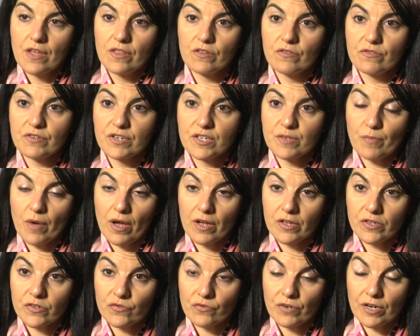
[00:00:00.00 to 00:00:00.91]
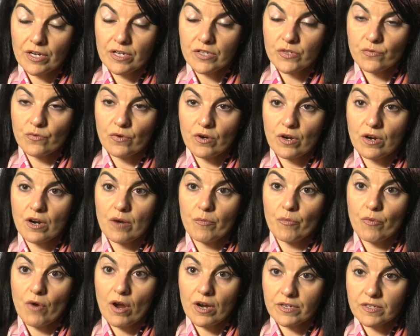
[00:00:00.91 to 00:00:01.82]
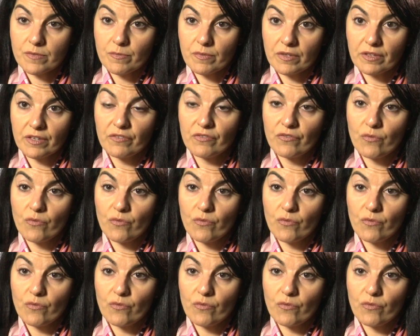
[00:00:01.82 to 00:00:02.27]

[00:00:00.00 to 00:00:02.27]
the response rates were approximately